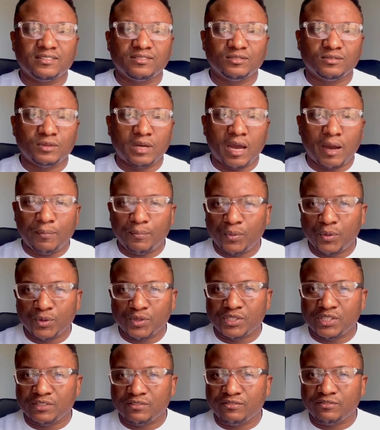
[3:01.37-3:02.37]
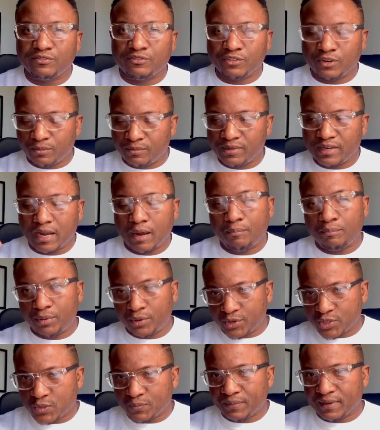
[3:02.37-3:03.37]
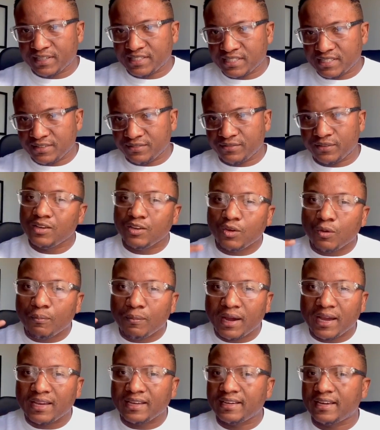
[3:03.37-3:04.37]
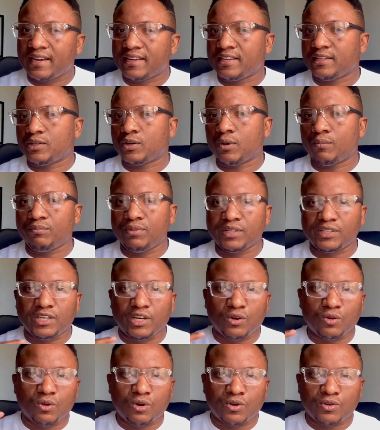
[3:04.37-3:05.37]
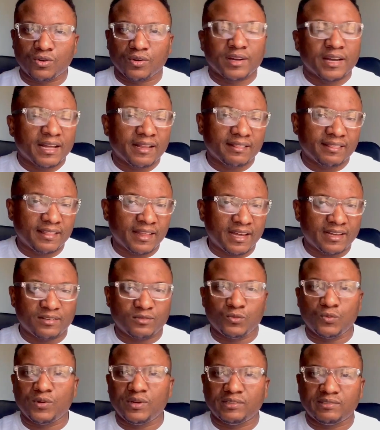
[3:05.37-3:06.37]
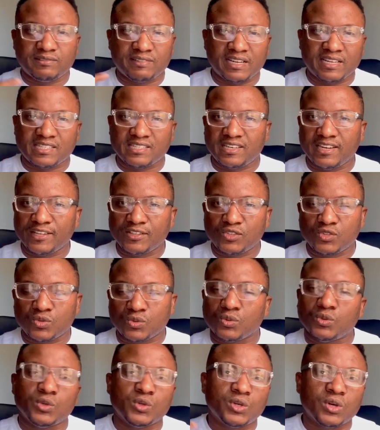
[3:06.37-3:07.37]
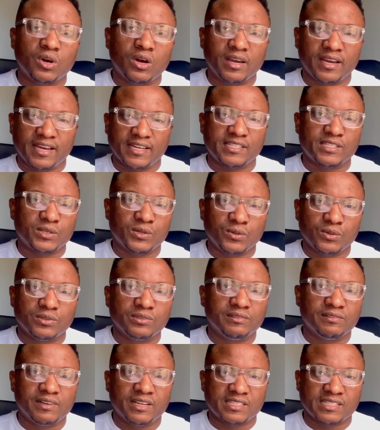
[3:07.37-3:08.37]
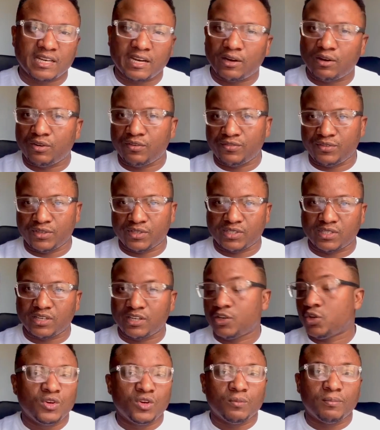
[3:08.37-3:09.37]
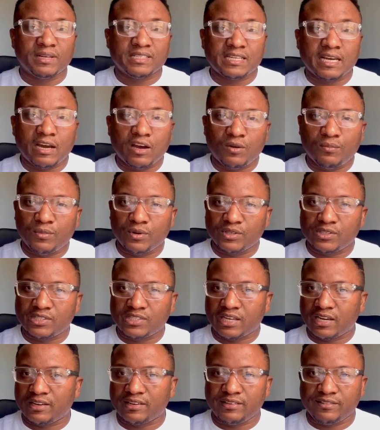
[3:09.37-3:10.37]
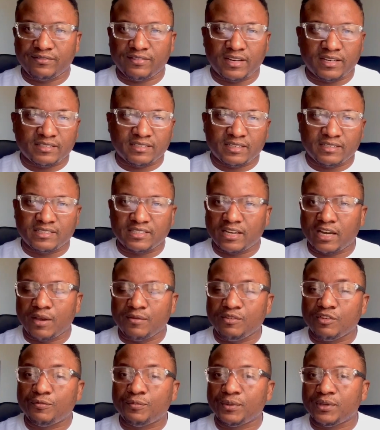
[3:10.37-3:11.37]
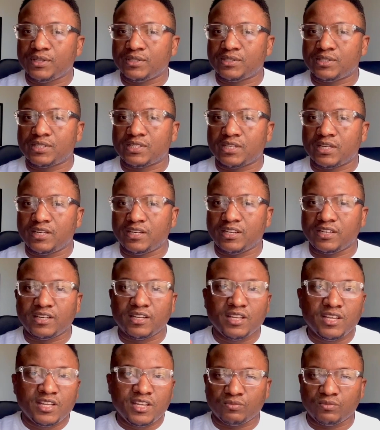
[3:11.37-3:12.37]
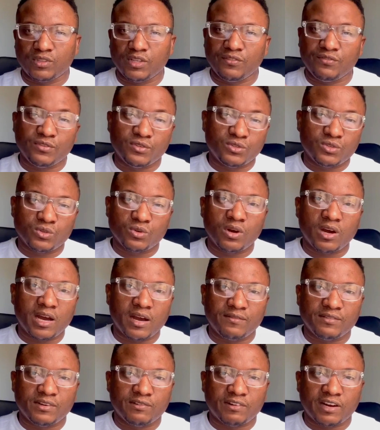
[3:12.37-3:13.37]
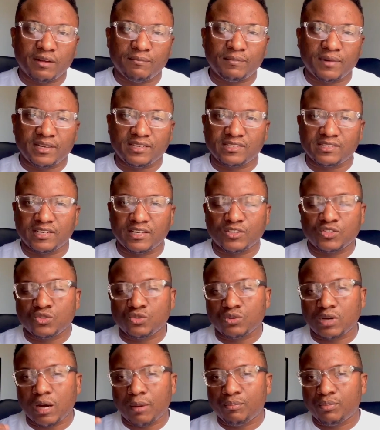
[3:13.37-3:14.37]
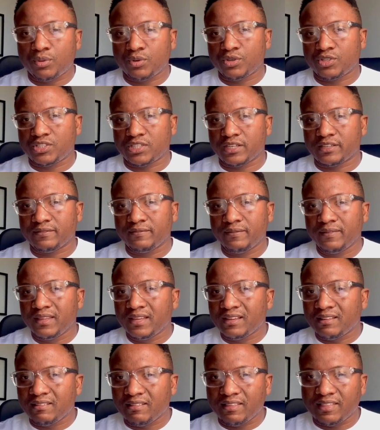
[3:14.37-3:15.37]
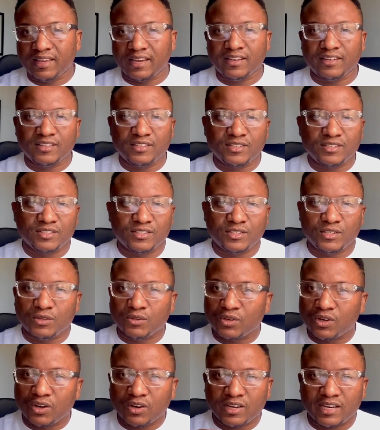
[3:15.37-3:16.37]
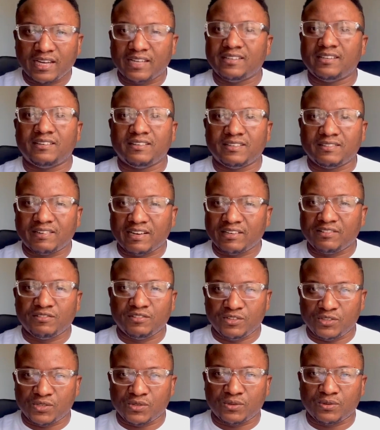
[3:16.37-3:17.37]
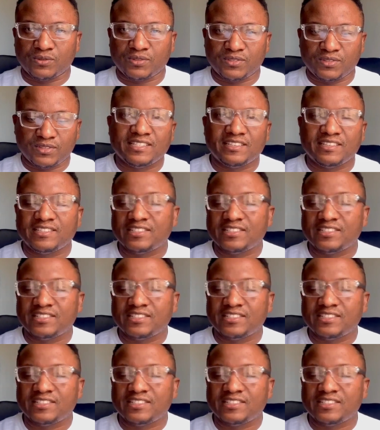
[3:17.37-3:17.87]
approach it from that perspective, you might get it completely all wrong, and that will translate to you not getting good grades out of your studying. No matter how much sacrifice and time you put into studying, if you do not have the right mindset to approach it, then you will not get the right results.